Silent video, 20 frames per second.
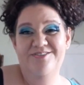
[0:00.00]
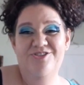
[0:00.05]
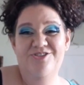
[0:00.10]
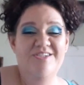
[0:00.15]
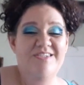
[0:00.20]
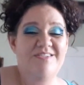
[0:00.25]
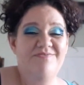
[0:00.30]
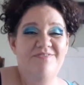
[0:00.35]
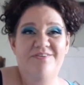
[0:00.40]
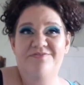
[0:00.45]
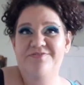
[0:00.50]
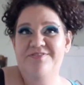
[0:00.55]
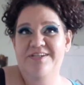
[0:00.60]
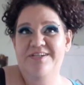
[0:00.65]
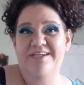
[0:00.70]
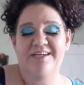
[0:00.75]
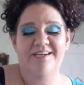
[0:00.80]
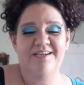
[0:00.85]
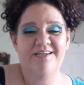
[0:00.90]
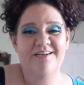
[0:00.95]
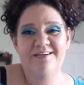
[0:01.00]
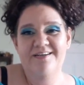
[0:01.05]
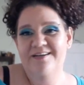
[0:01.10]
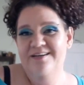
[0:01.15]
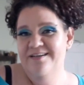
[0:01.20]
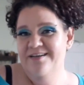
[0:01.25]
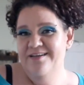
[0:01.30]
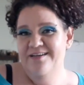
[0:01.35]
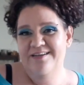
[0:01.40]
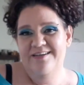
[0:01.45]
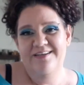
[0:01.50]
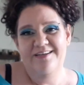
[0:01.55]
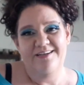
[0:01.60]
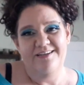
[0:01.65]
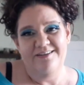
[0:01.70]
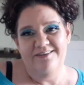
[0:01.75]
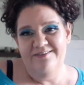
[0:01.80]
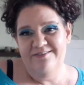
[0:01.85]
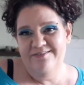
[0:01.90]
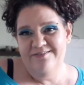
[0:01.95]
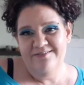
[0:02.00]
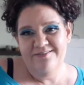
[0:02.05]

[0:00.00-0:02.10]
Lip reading: She's 15, you know.